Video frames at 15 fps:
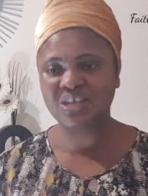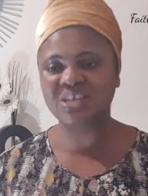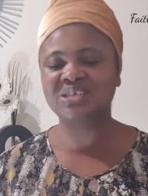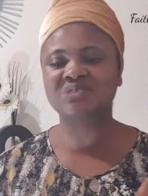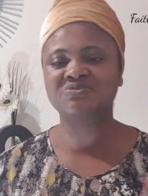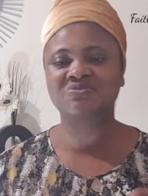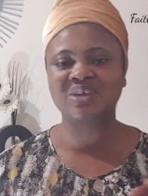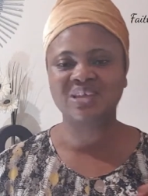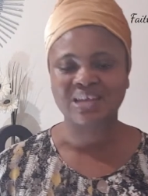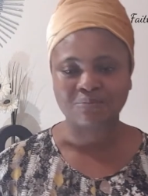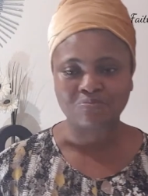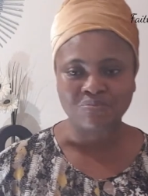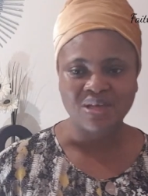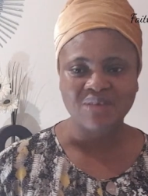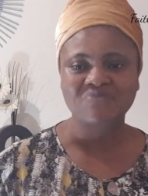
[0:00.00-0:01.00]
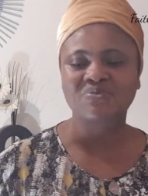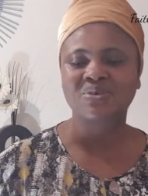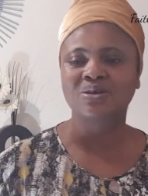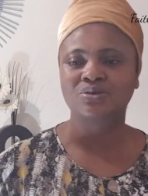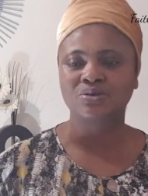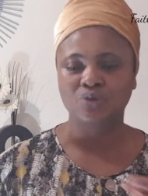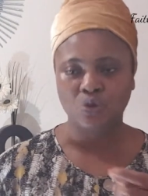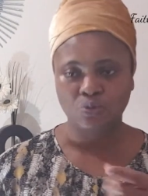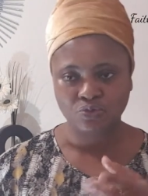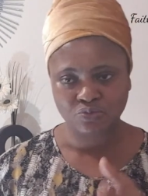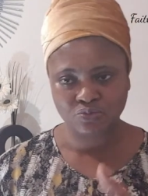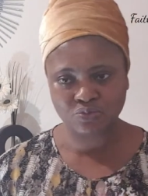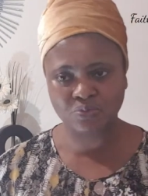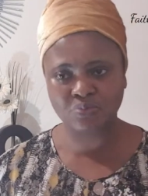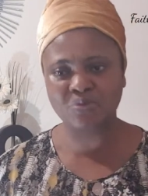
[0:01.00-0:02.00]
ladies friend and men friend,
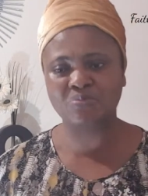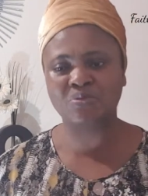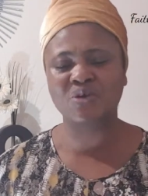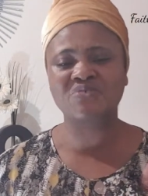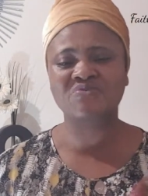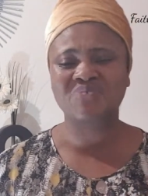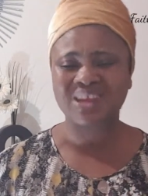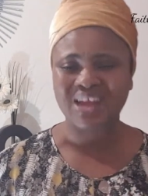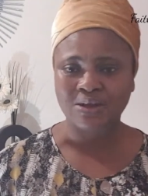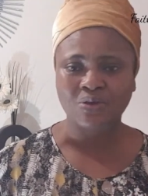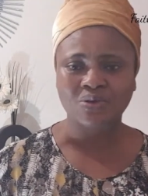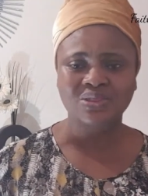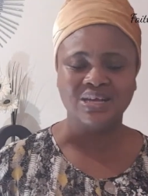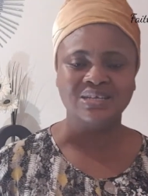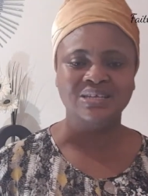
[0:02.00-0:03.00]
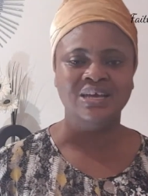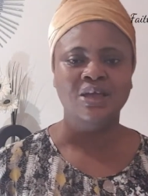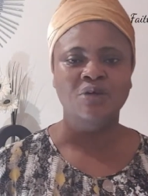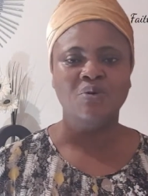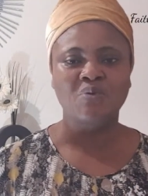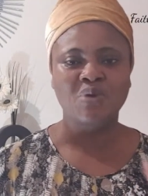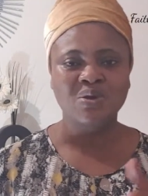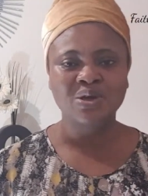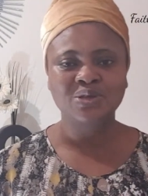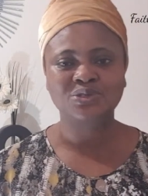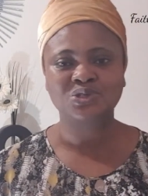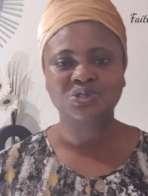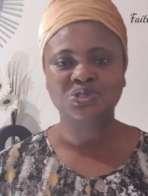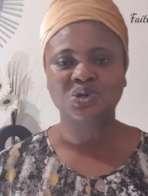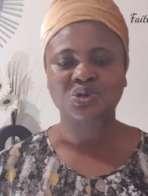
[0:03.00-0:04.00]
the boyfriend and all that. When we're going
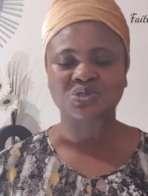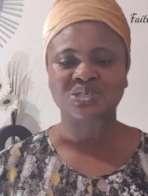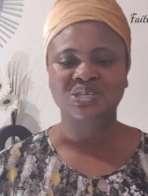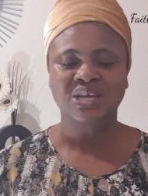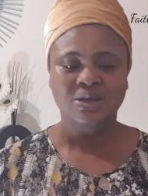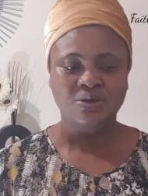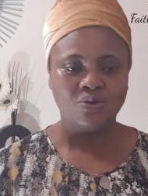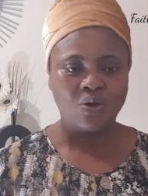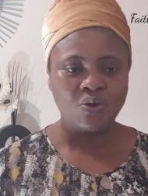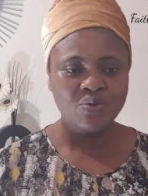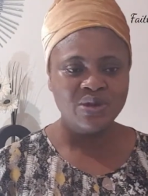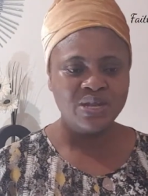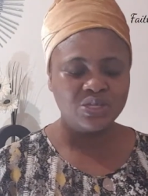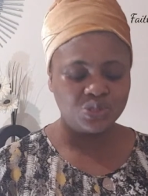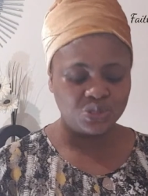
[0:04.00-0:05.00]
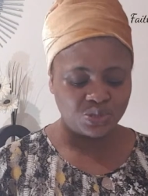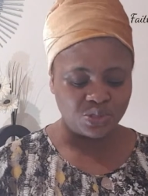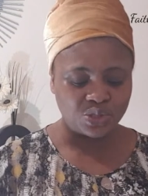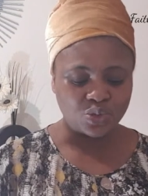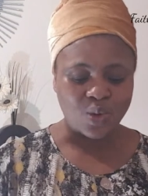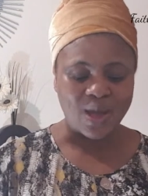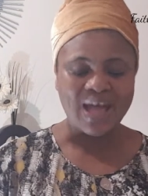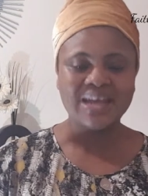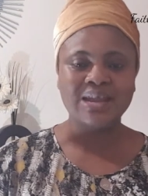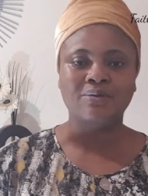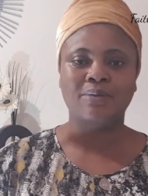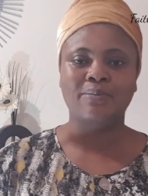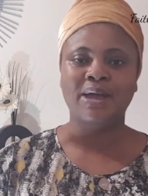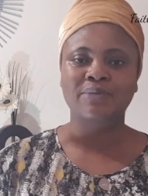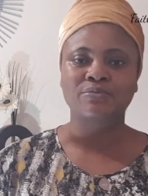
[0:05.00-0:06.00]
to church, all we need to do is to hide
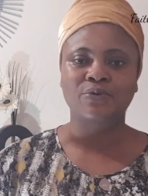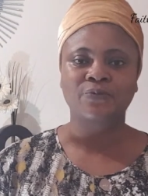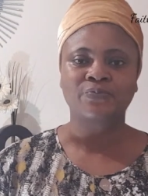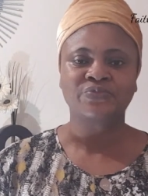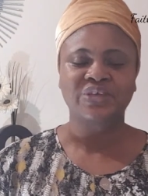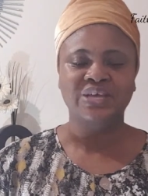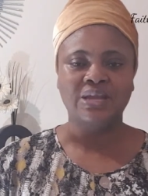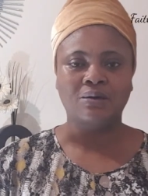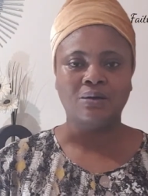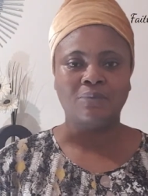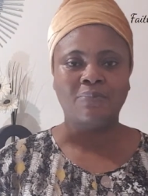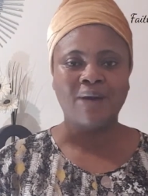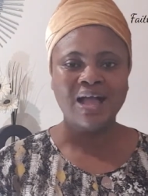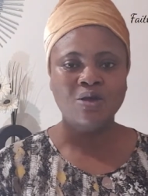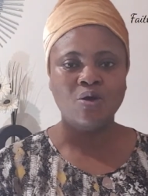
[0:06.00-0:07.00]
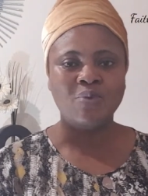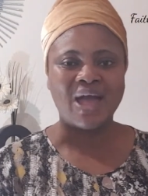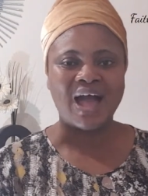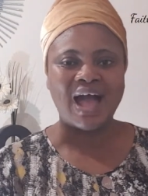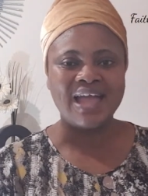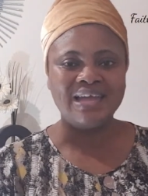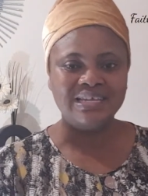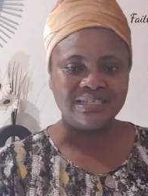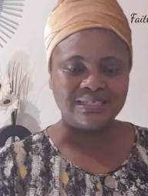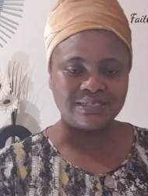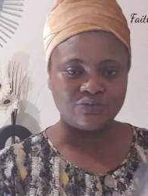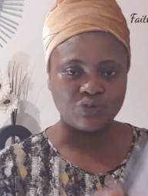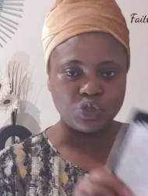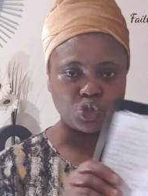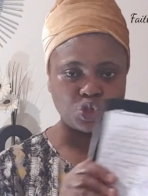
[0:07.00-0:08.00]
our Bible in our bag, or we hide it.
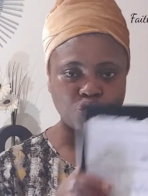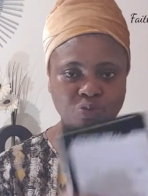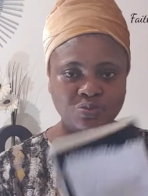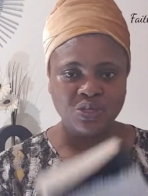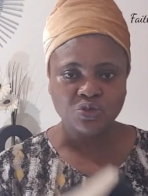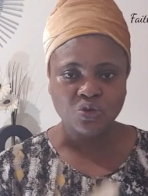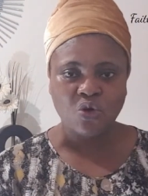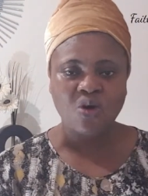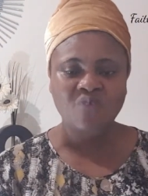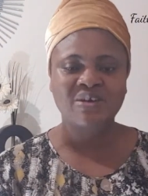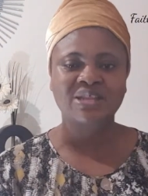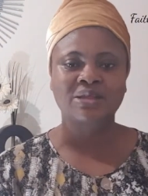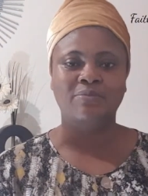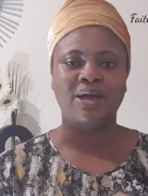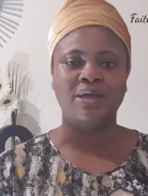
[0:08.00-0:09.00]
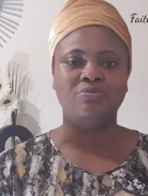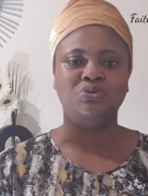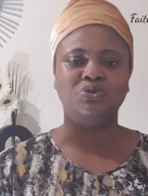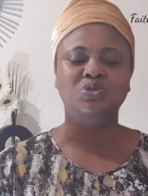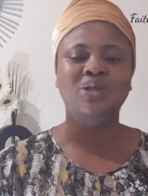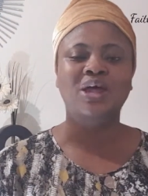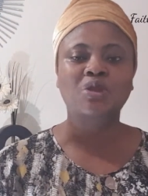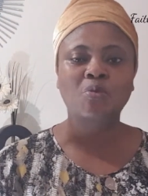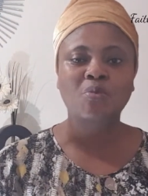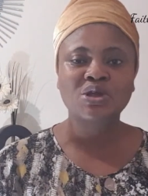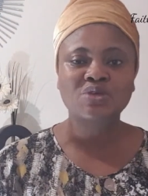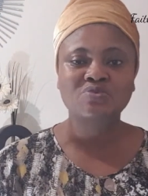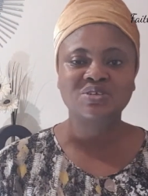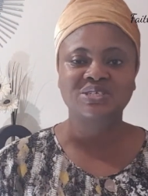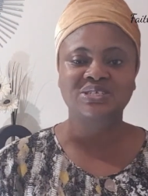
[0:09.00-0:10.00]
We use something to cover the Bible so that
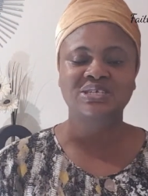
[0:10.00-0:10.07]
nobody will